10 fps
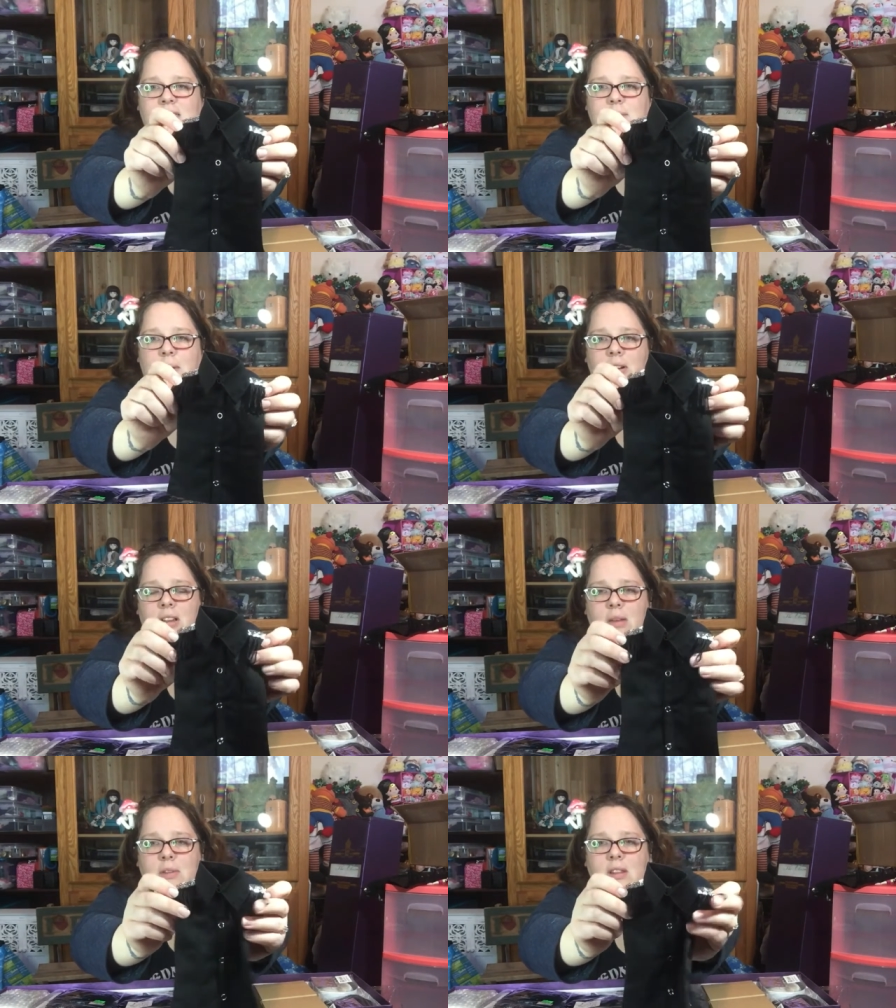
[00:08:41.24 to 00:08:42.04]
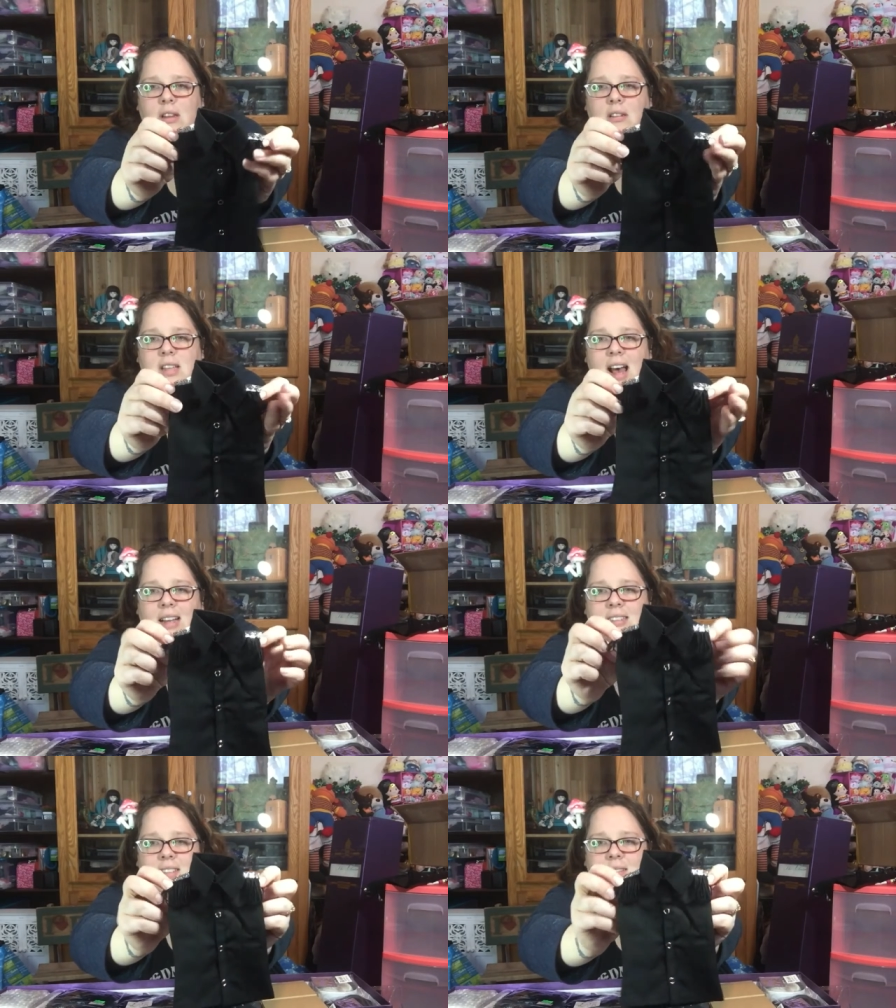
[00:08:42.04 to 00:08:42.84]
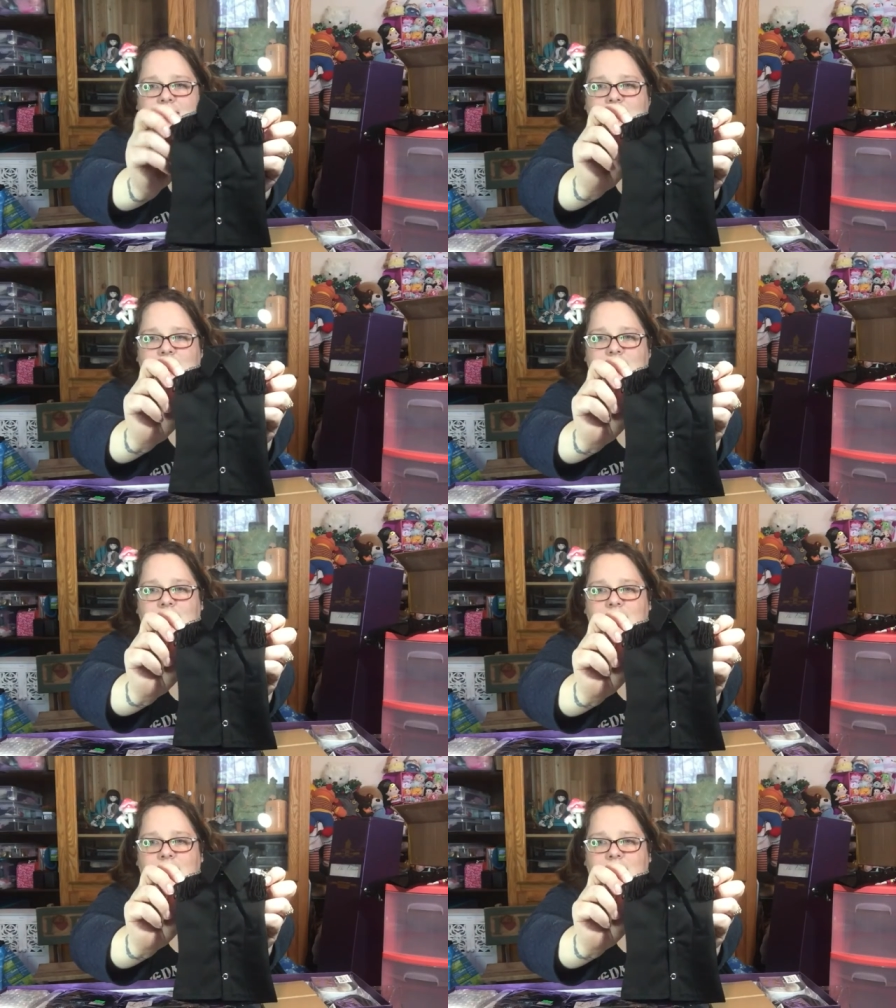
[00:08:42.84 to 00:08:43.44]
sparkly with little tassels.